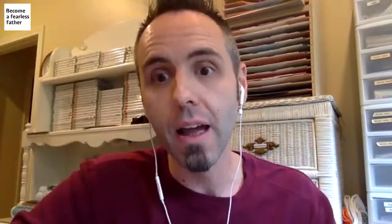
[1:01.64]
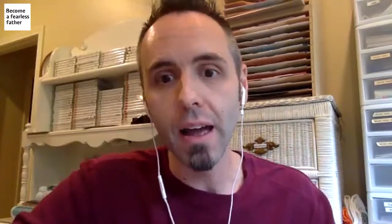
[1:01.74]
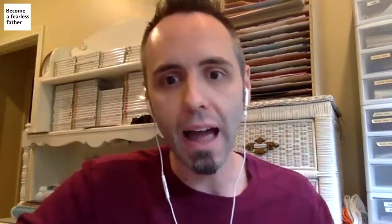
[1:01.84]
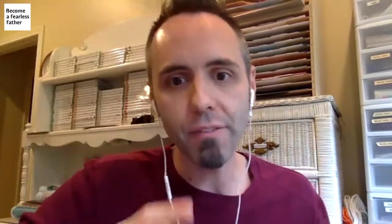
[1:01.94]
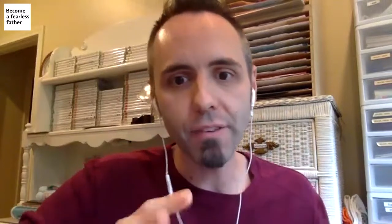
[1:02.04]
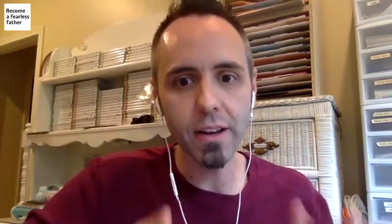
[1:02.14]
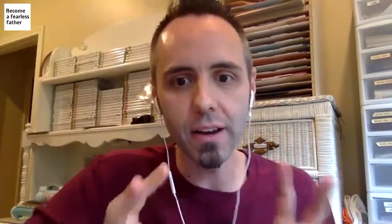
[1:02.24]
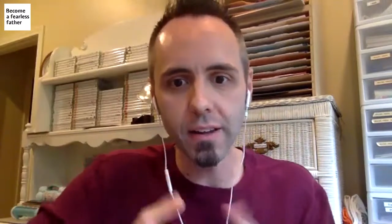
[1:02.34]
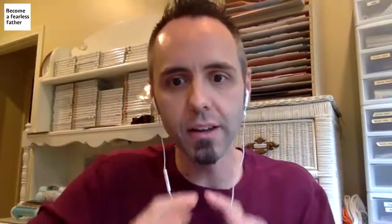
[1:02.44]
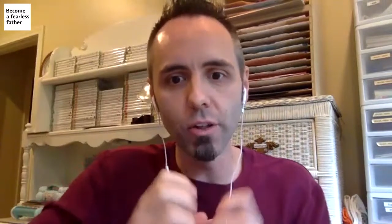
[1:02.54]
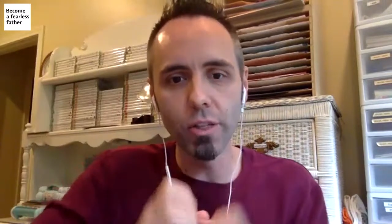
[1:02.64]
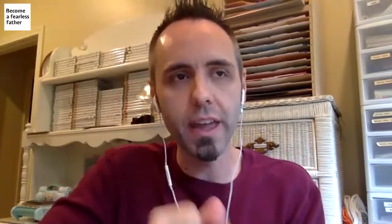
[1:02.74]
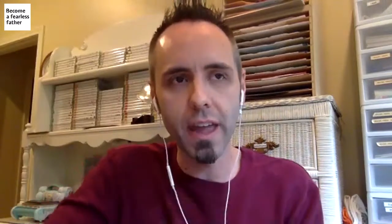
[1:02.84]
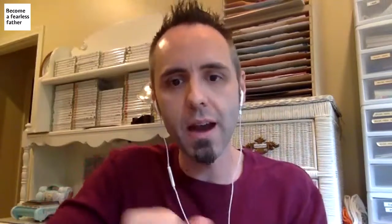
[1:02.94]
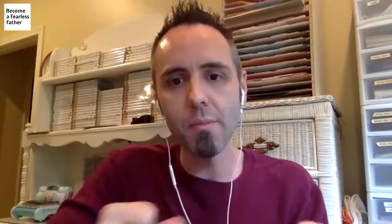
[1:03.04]
having the
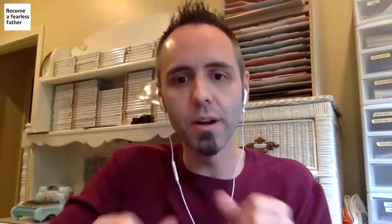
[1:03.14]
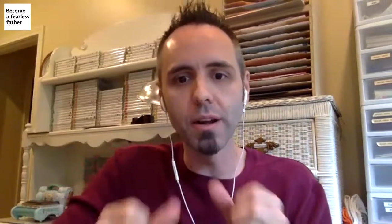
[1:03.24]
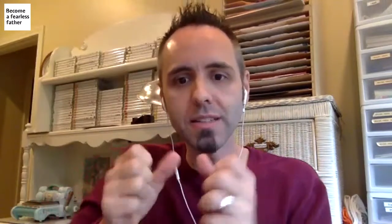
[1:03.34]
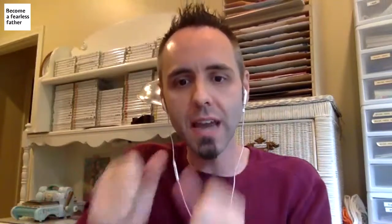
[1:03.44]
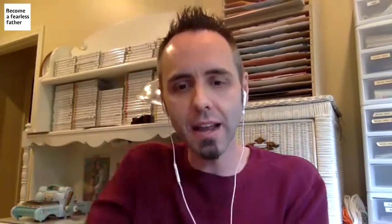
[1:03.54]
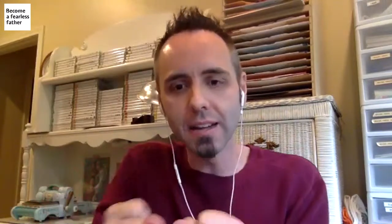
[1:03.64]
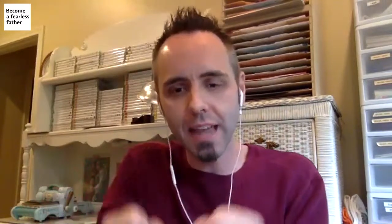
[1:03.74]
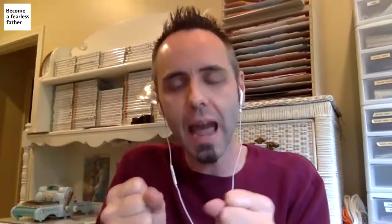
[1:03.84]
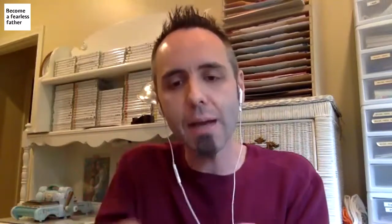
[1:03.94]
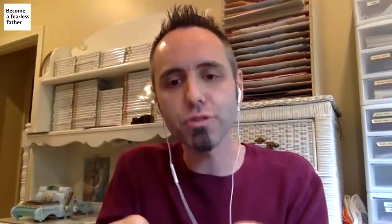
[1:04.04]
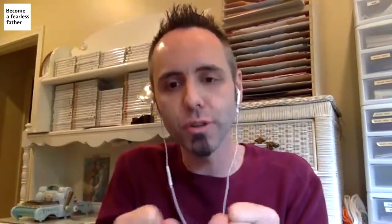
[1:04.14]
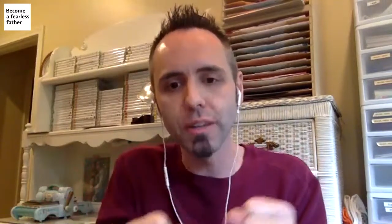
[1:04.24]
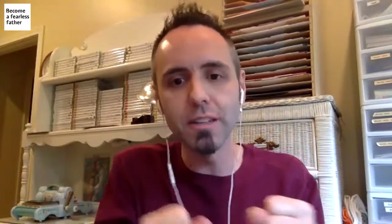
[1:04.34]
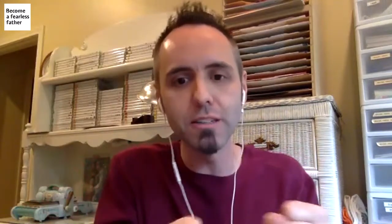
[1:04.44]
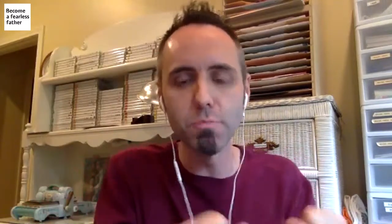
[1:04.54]
camera and
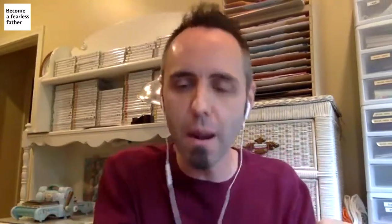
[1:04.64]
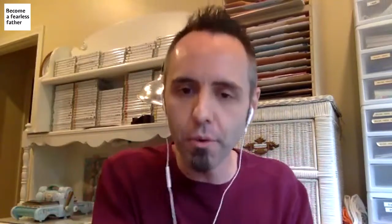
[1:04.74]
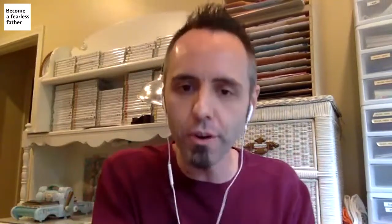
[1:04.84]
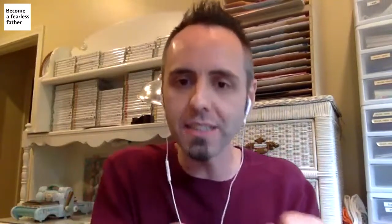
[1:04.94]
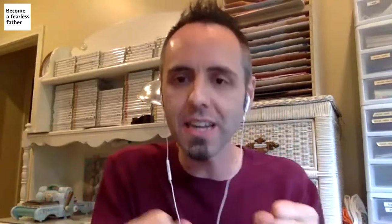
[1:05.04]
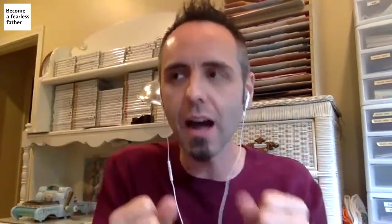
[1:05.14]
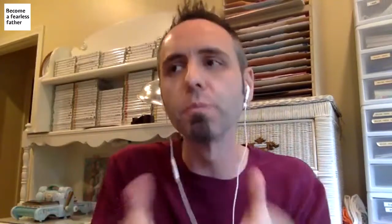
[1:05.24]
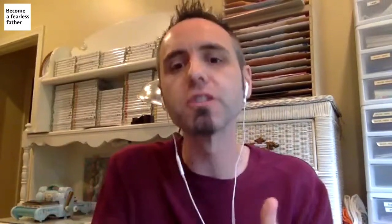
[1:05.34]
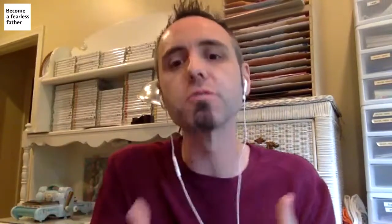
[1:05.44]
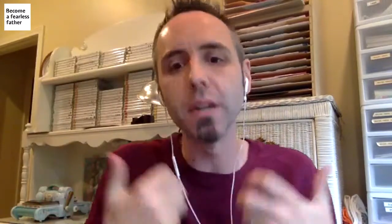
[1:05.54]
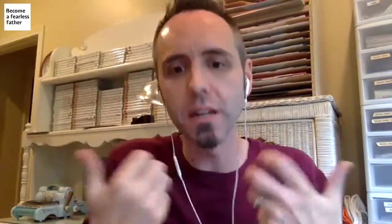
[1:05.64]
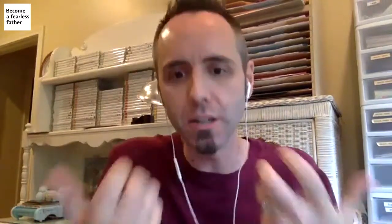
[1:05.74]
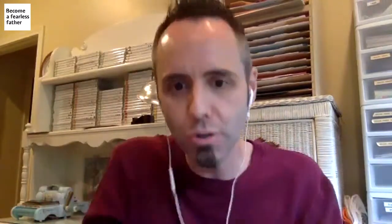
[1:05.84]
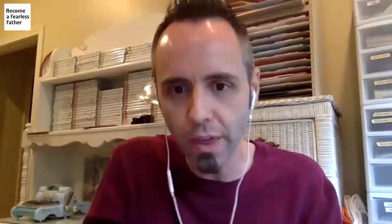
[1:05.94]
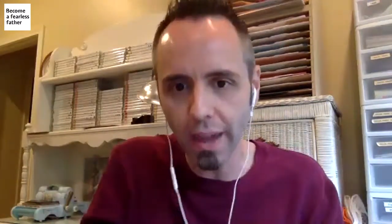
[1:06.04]
capturing these memories helps me to
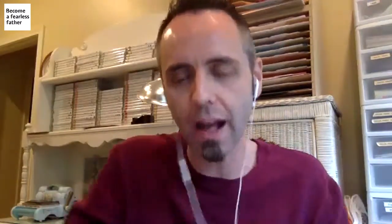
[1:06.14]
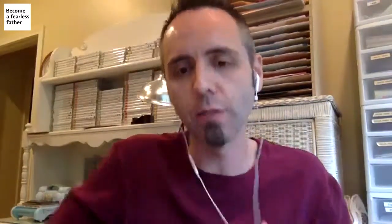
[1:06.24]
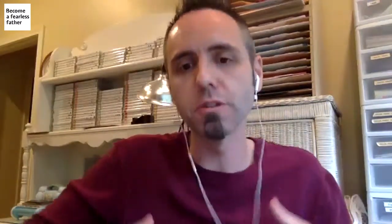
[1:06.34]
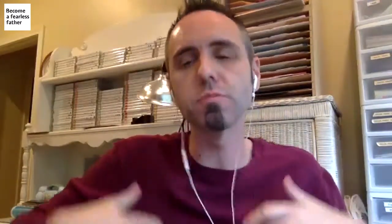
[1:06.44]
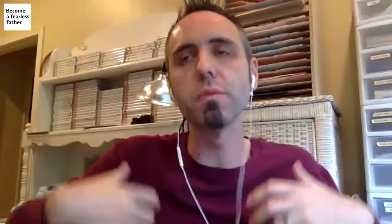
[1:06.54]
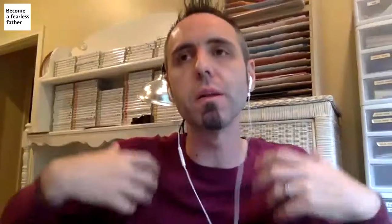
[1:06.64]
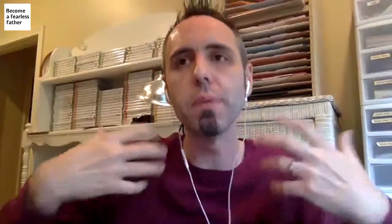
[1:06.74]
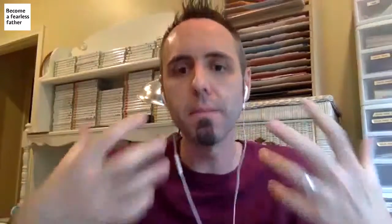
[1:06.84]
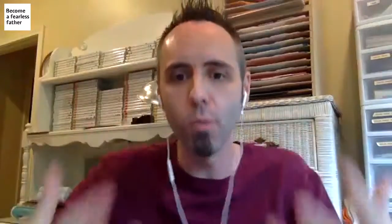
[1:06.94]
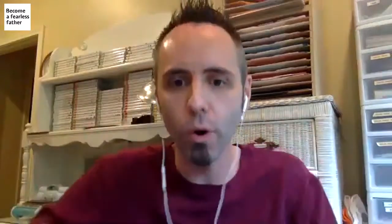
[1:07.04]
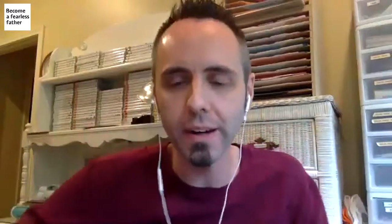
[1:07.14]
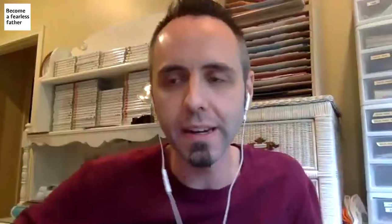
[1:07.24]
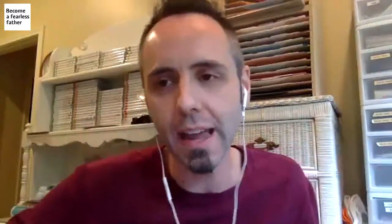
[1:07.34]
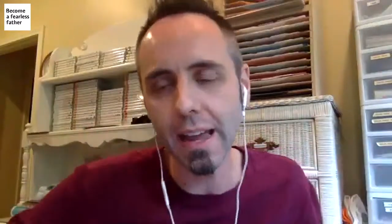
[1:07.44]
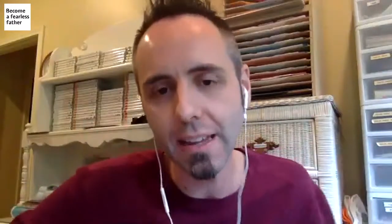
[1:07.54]
do that. It helps me to be more
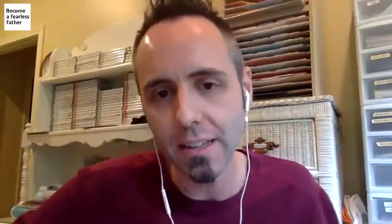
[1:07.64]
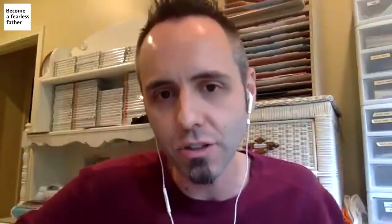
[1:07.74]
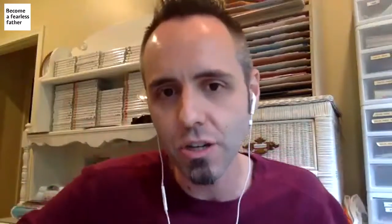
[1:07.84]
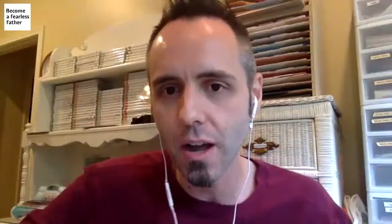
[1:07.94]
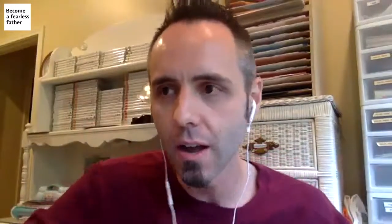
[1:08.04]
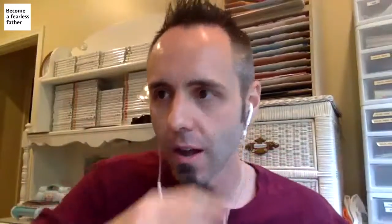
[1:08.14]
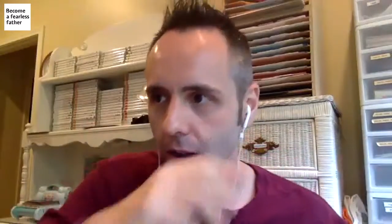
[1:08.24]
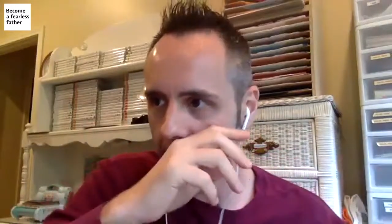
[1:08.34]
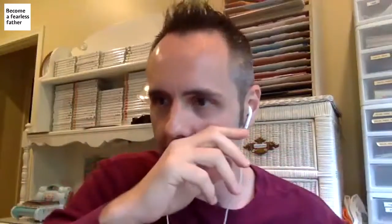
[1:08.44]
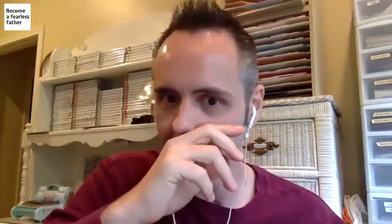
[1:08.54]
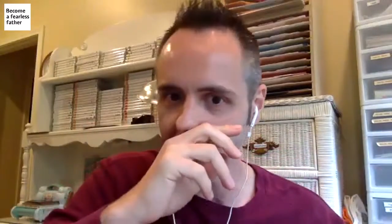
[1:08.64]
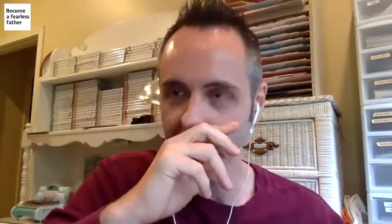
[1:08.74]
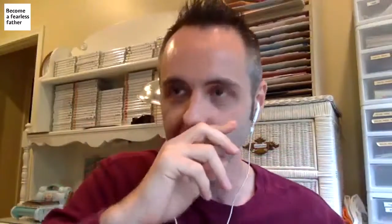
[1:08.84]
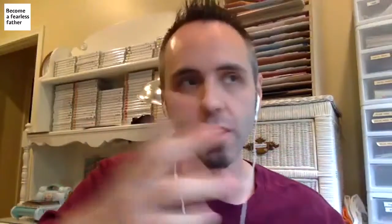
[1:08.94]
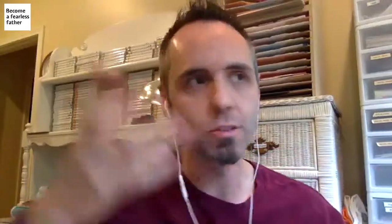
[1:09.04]
engaged
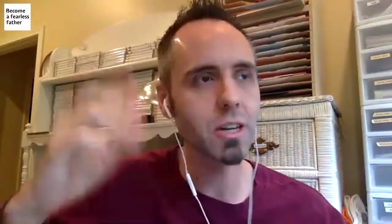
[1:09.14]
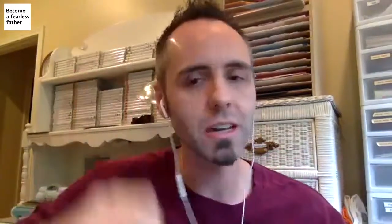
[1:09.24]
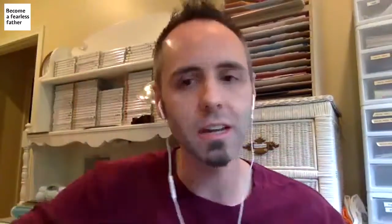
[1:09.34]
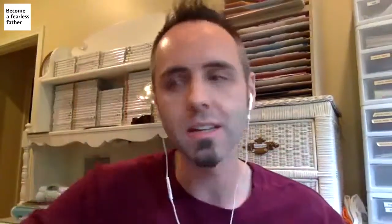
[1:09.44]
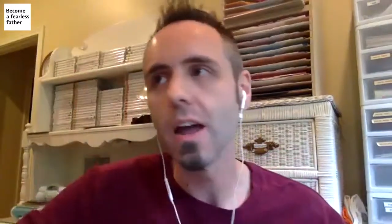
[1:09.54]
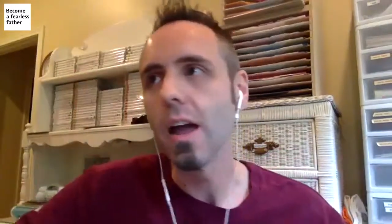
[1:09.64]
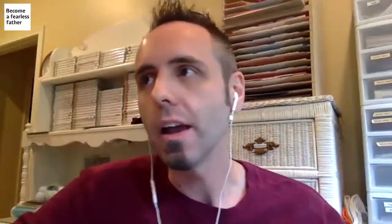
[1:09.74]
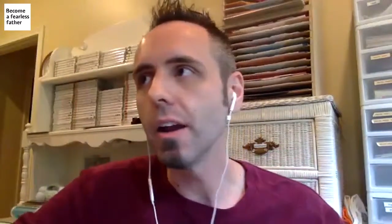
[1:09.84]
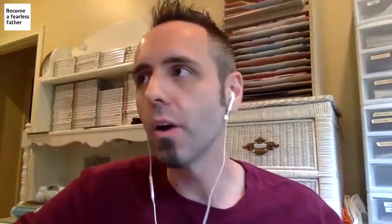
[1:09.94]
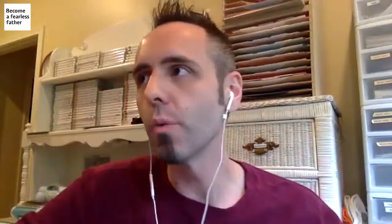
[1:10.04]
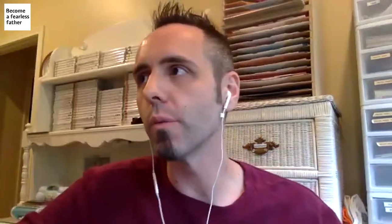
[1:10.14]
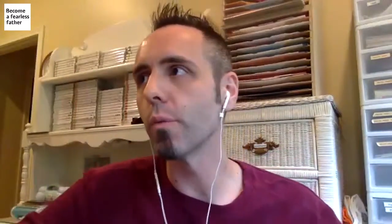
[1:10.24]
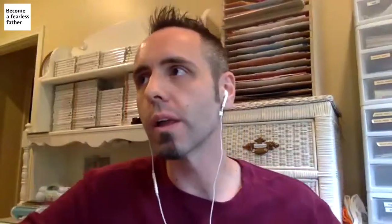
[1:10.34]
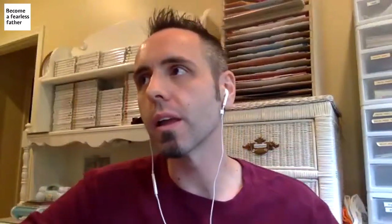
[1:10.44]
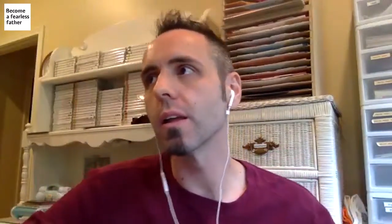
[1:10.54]
than, you know, because, so, you know,
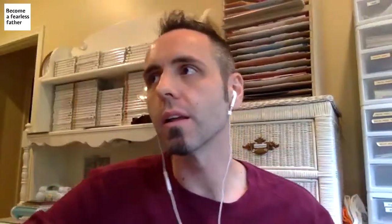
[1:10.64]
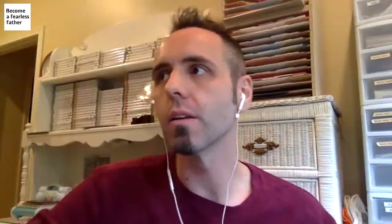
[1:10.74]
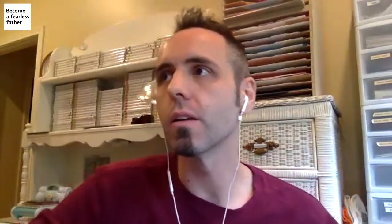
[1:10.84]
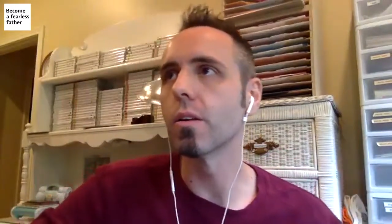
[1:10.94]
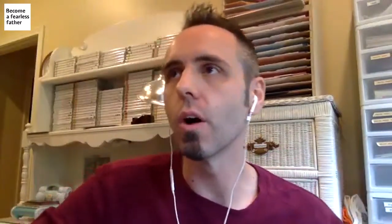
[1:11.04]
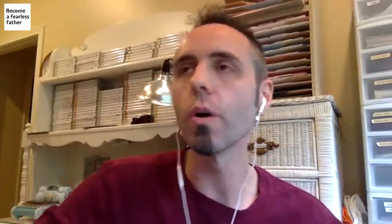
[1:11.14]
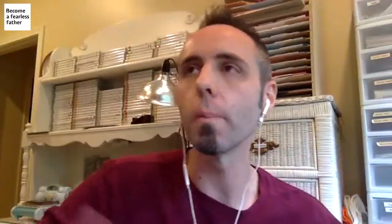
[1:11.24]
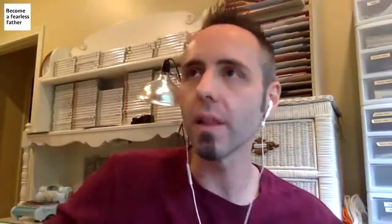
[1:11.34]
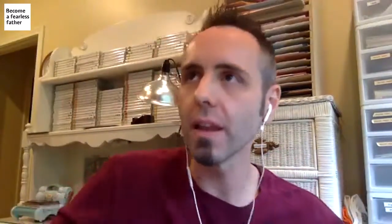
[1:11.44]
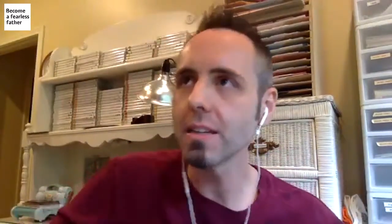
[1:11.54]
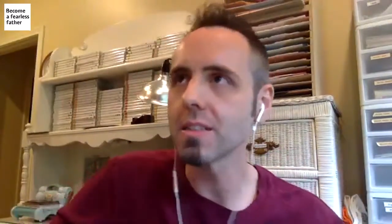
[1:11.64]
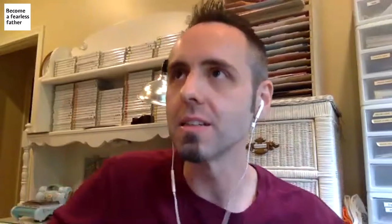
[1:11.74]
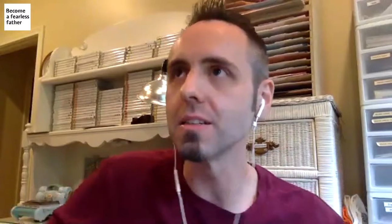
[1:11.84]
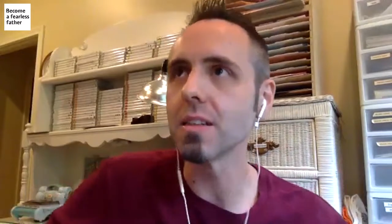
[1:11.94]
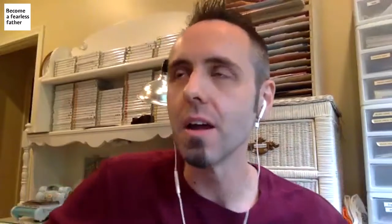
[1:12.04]
we can go to
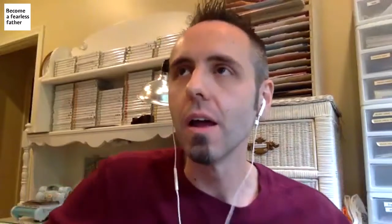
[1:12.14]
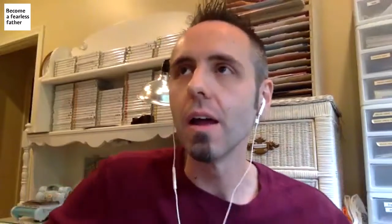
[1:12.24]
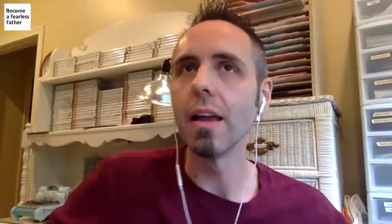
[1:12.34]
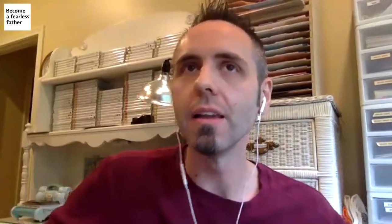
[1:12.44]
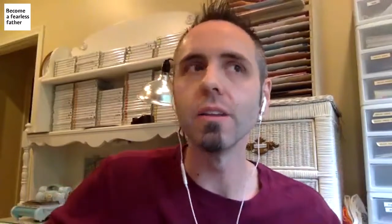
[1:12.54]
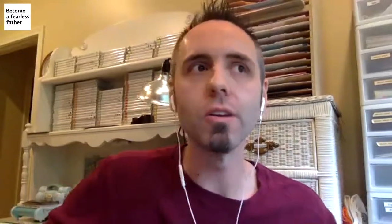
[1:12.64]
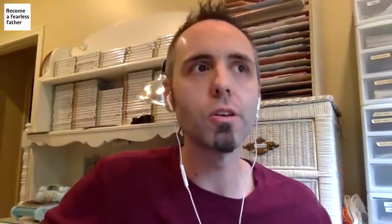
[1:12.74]
places and